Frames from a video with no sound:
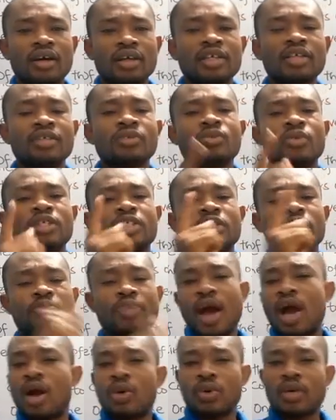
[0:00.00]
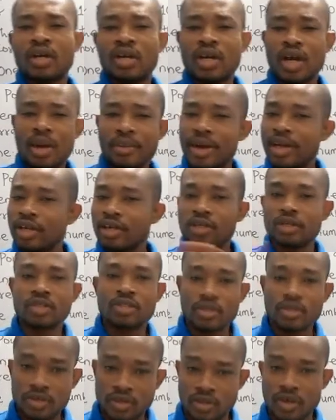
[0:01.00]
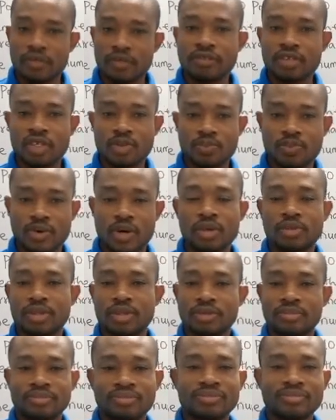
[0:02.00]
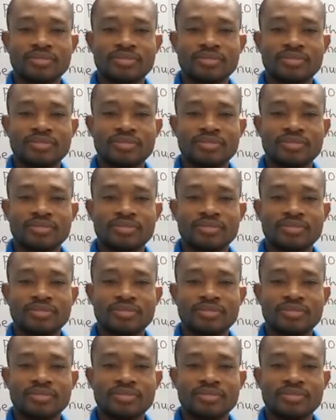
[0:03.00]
in which power am I going to solve this problem?